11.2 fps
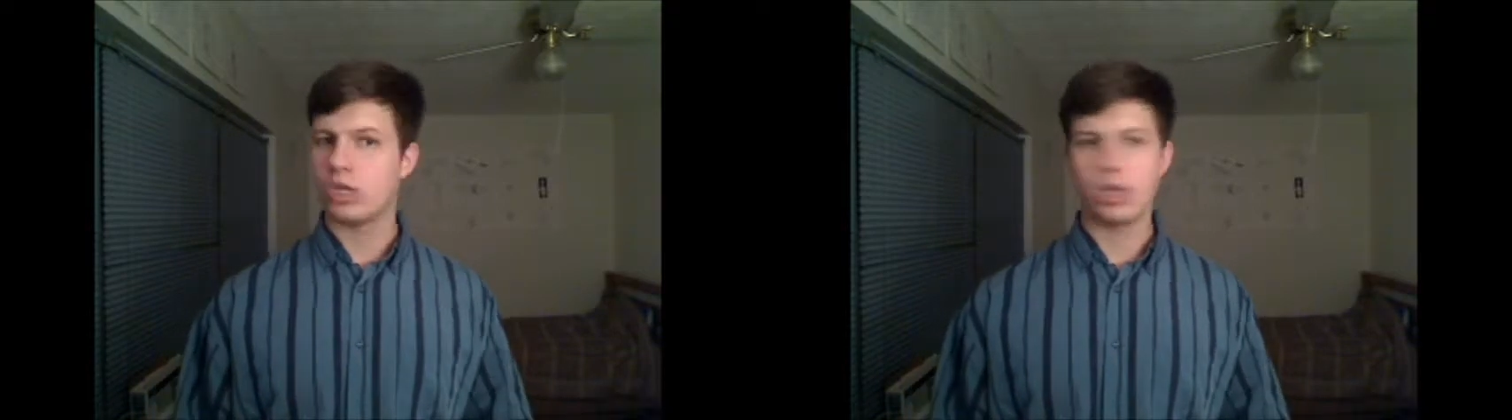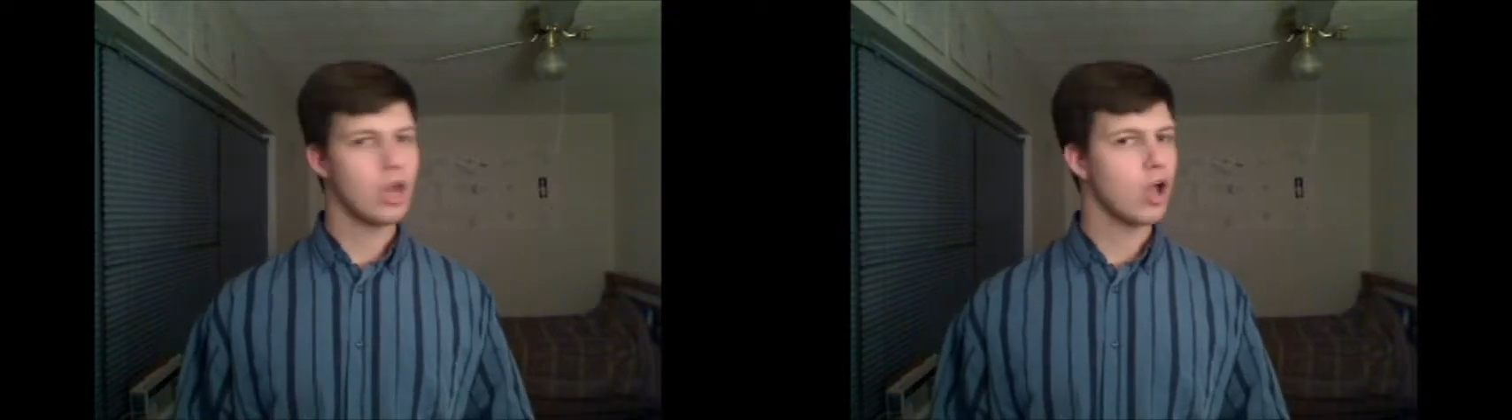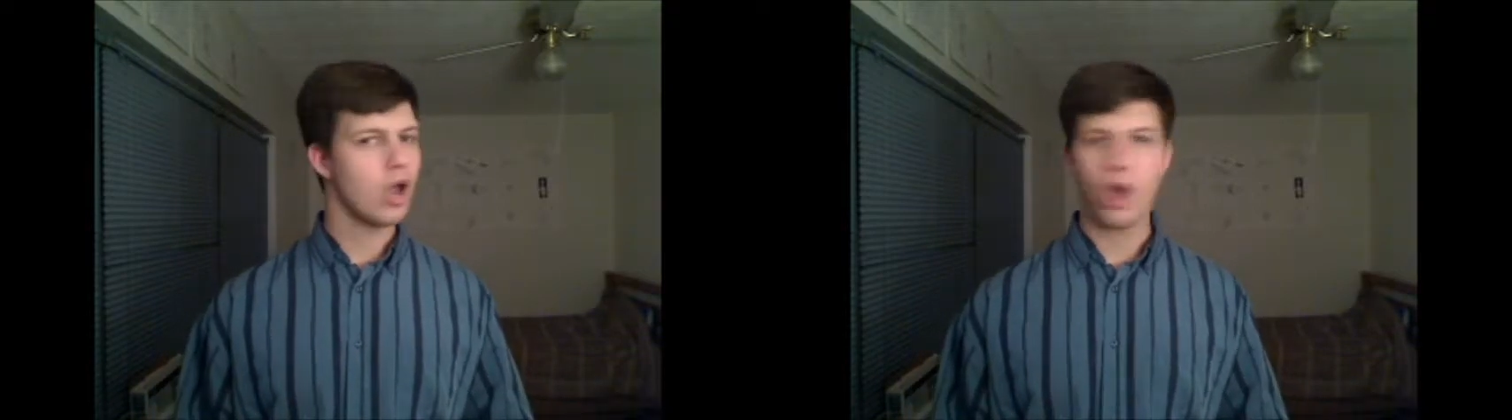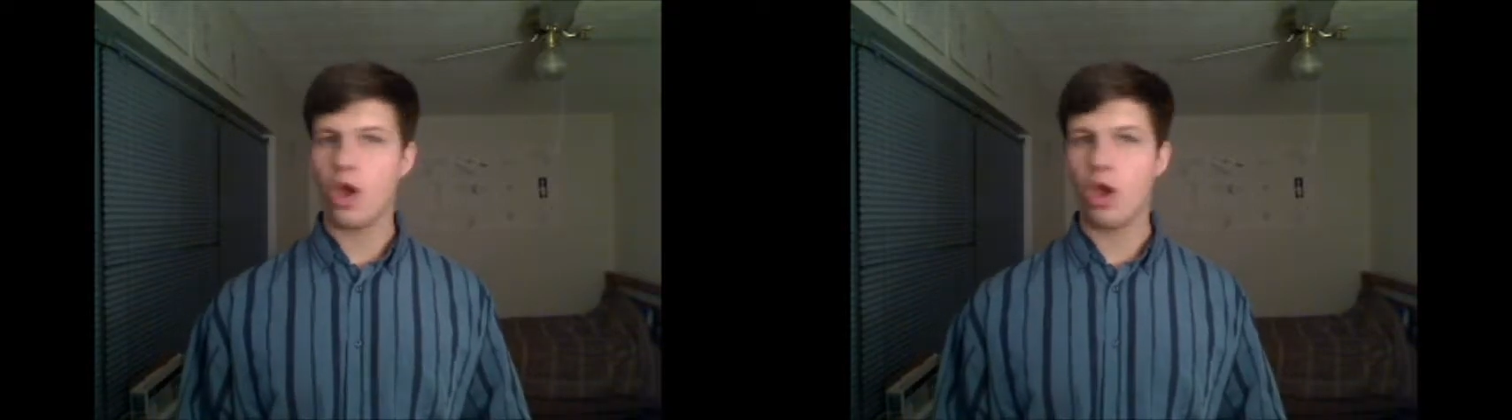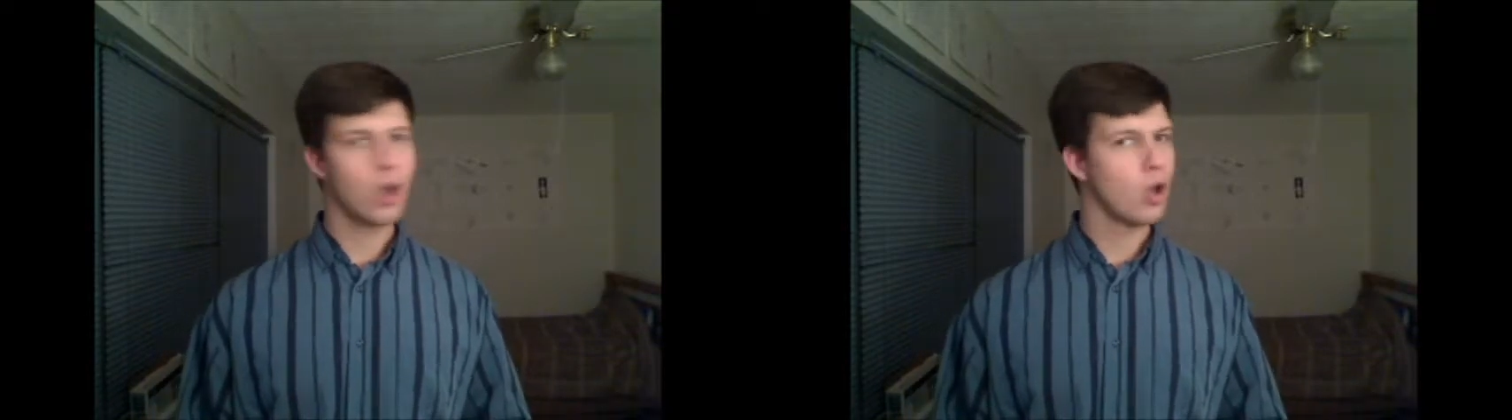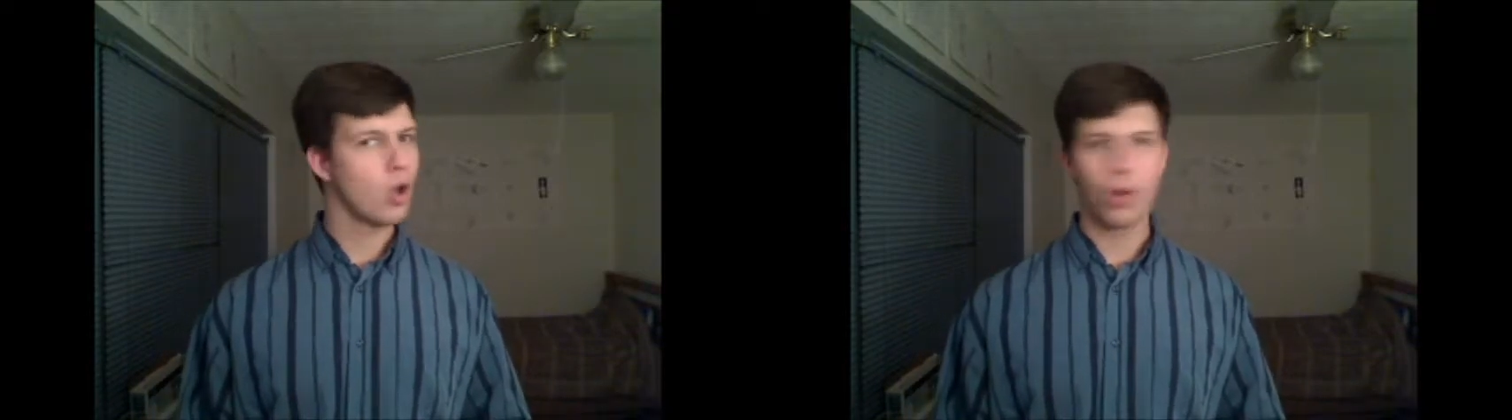
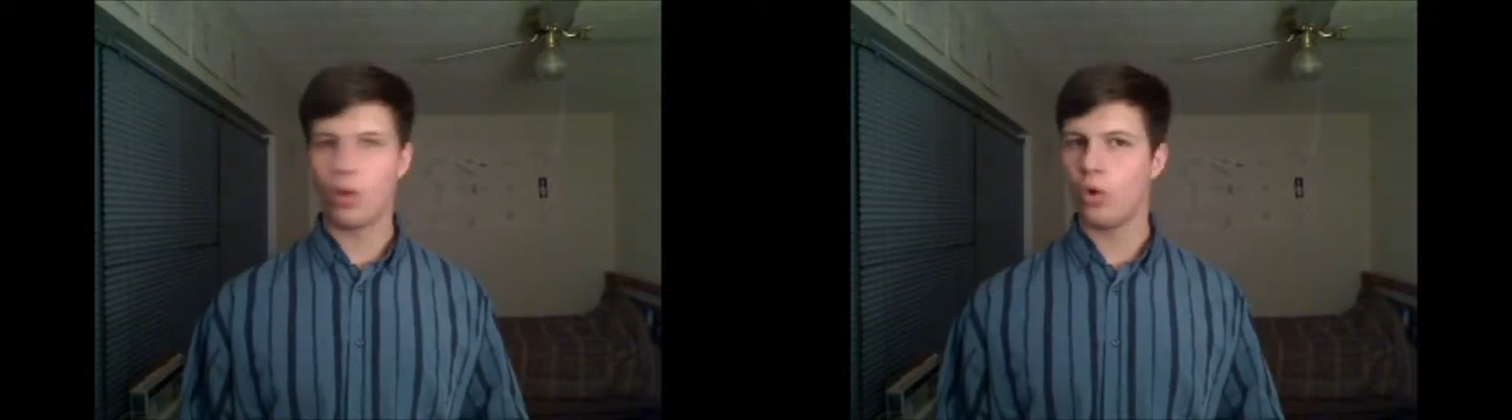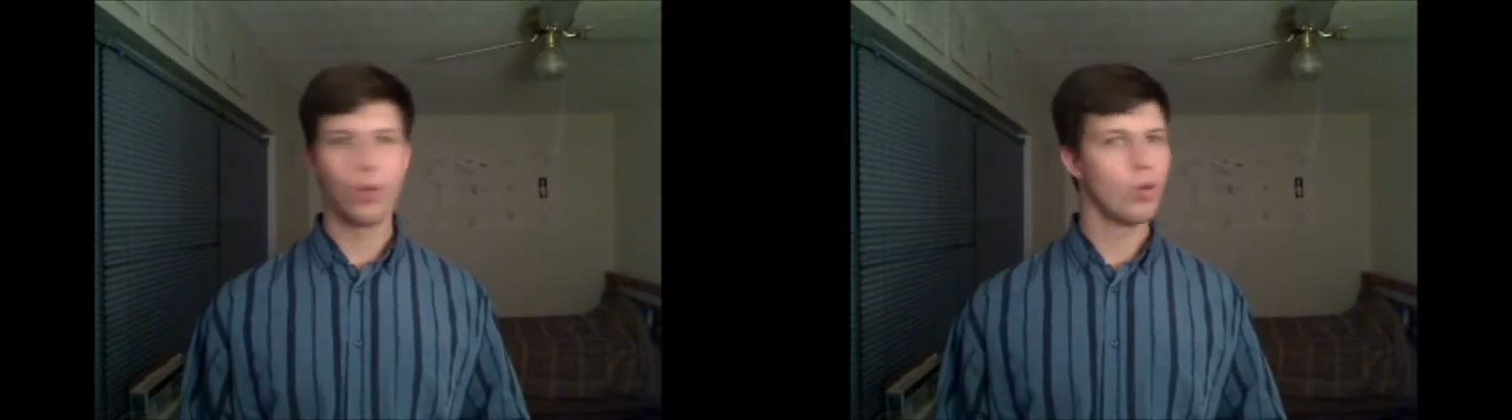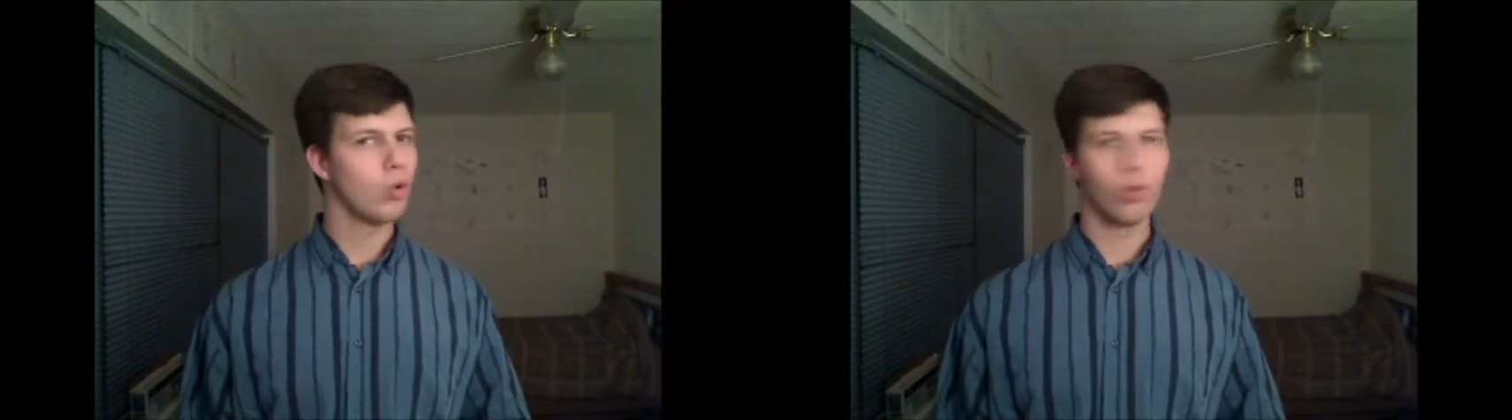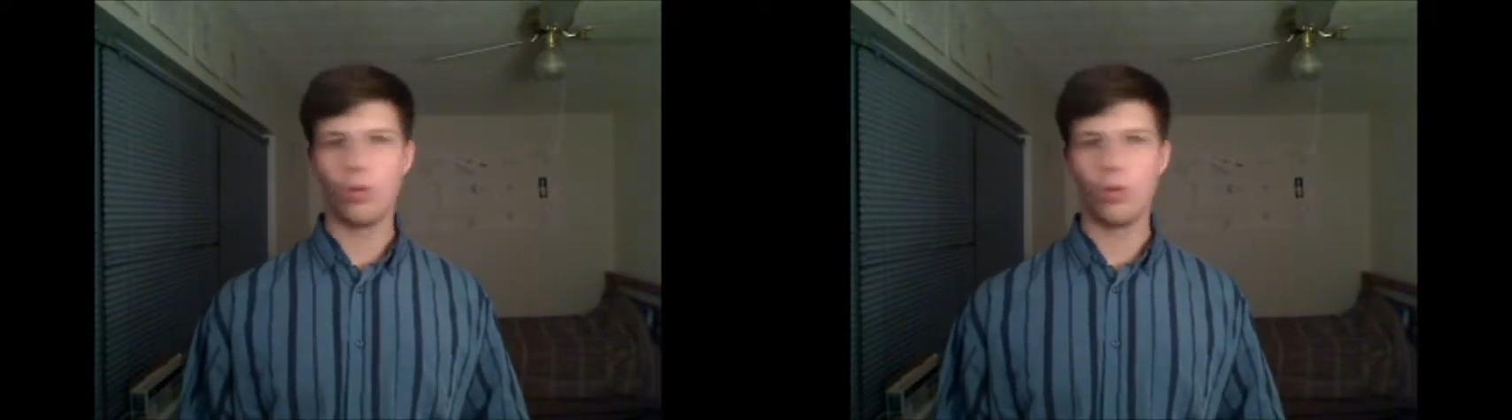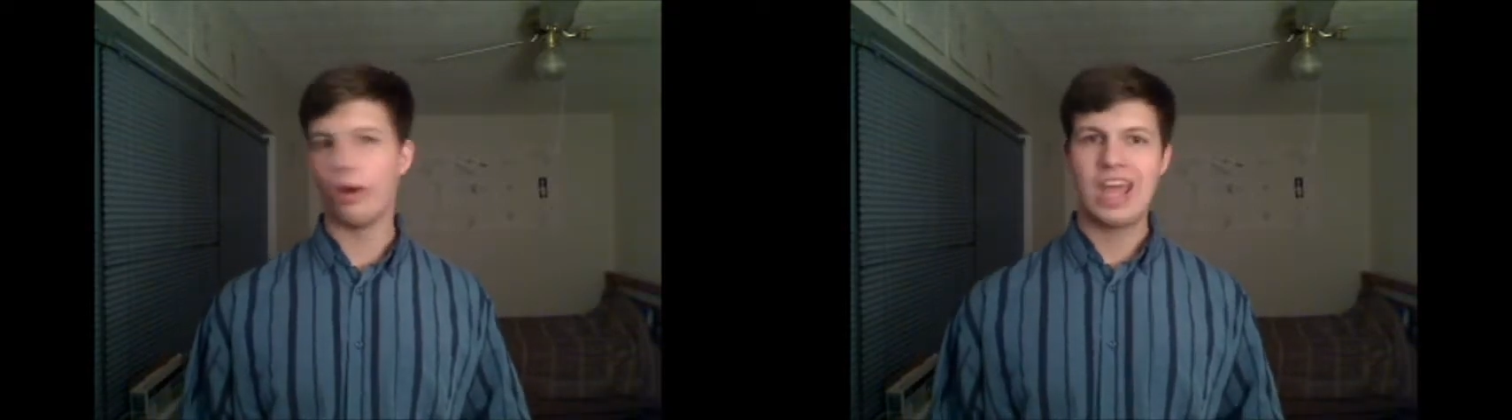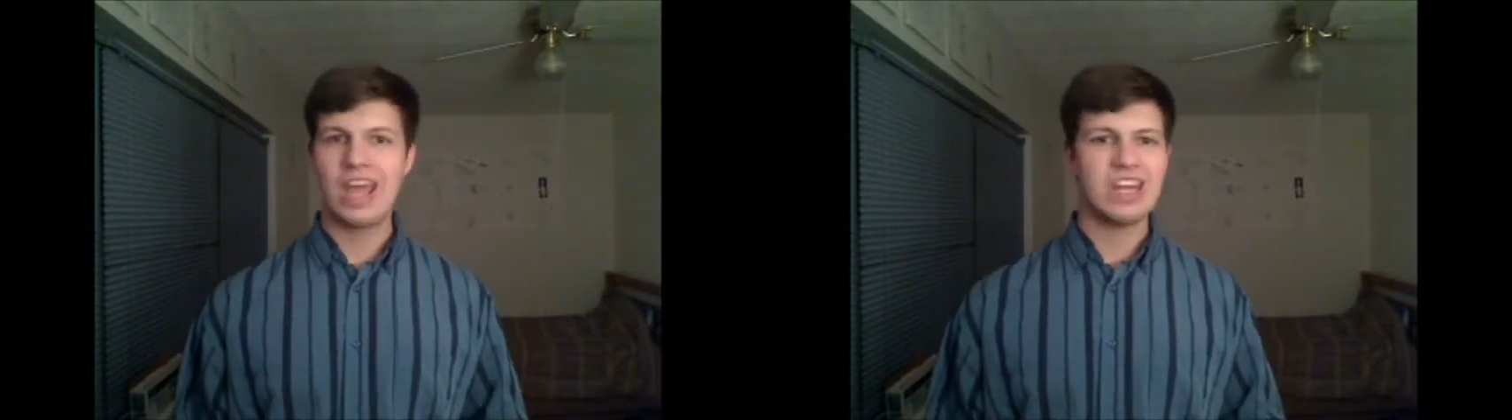No.